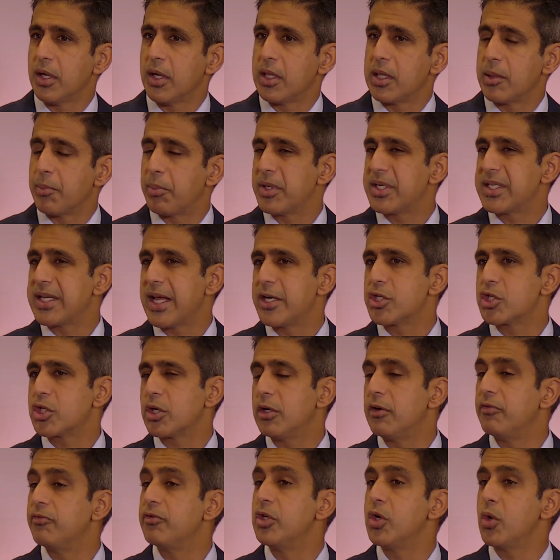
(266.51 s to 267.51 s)
the
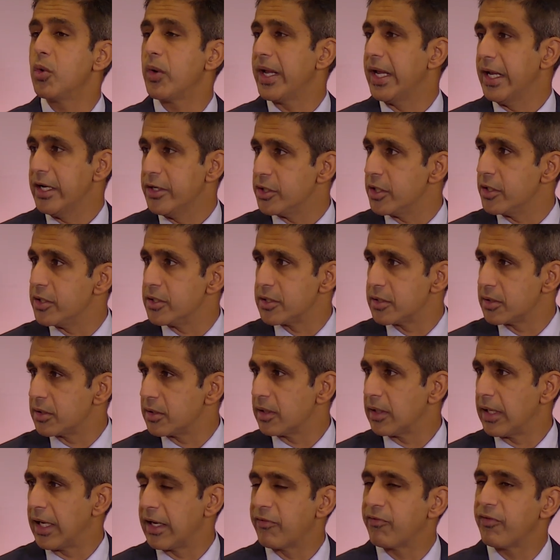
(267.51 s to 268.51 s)
potential of newer agents
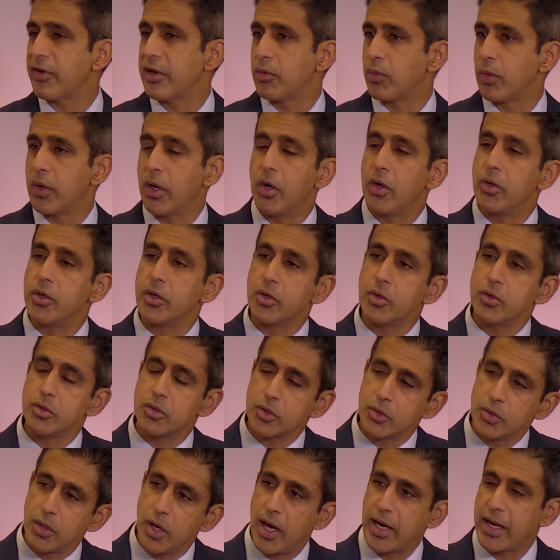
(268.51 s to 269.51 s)
like finerenone who
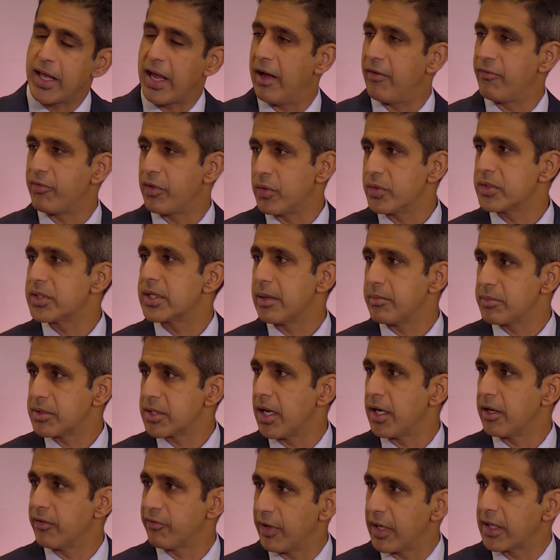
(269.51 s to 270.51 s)
do not have those same
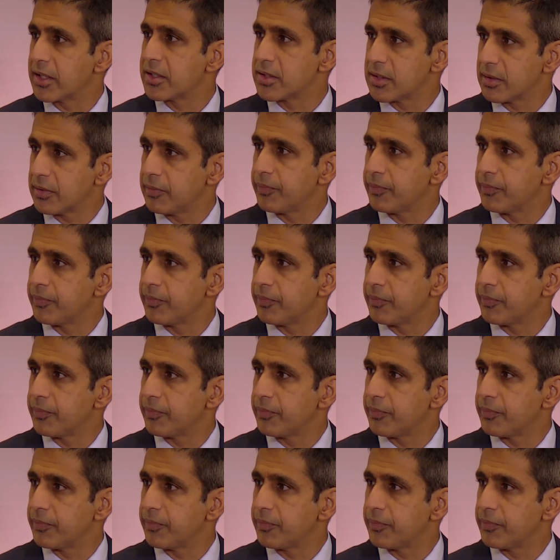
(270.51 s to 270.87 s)
side effects.